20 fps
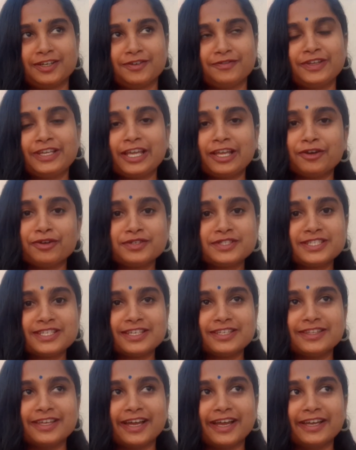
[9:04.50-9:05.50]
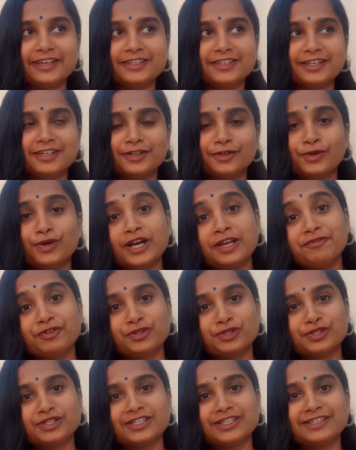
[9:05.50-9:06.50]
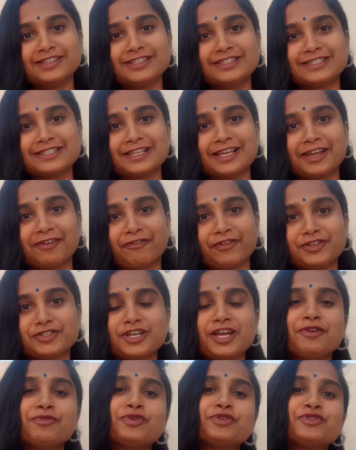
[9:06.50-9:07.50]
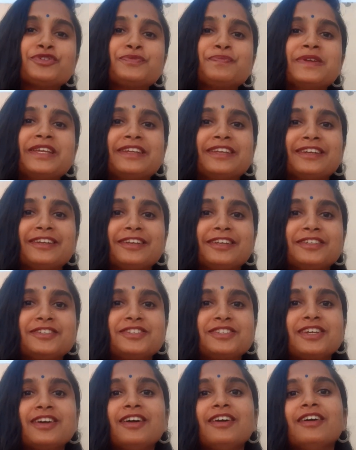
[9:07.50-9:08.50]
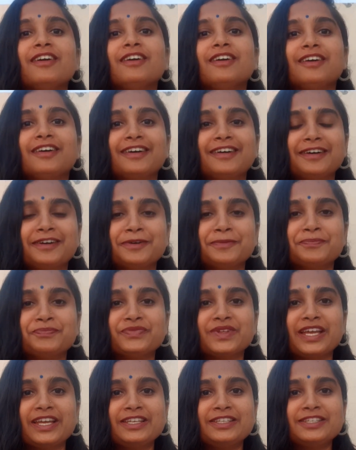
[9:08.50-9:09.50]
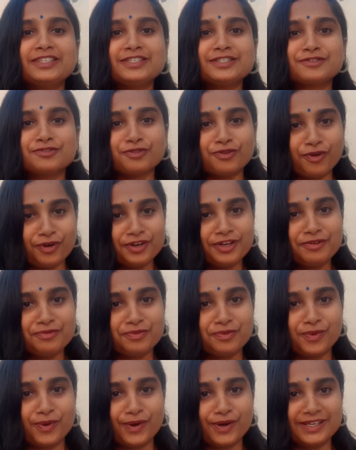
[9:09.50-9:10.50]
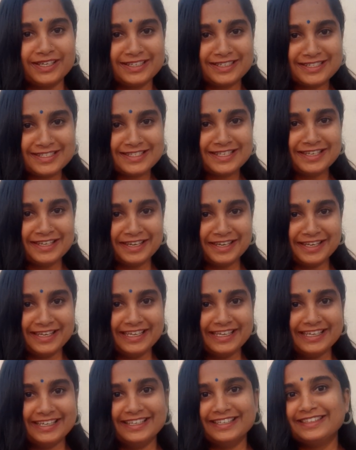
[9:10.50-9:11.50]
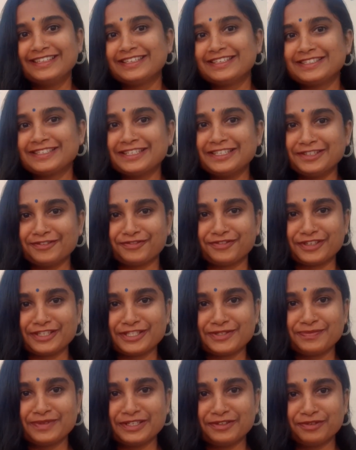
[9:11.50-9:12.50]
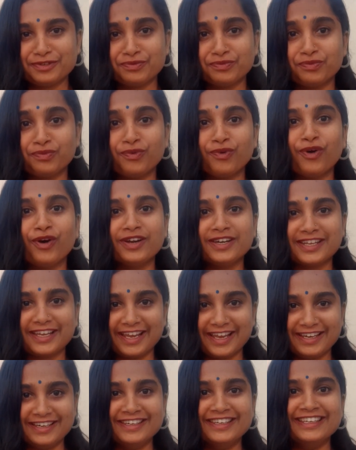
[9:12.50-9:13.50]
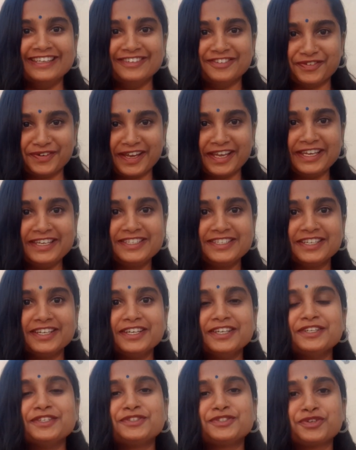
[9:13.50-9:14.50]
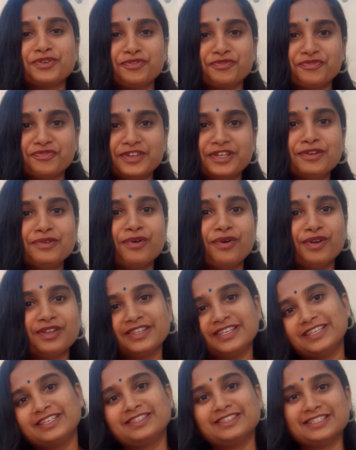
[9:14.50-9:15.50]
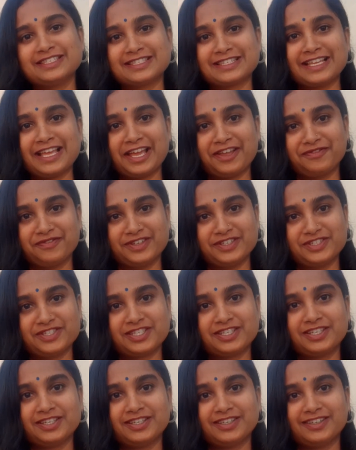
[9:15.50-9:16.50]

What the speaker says: We cannot say that, oh, I want to learn this language, I want to speak English. It is not a want, it is a need. There is a difference between want and need, right? So we all need this language.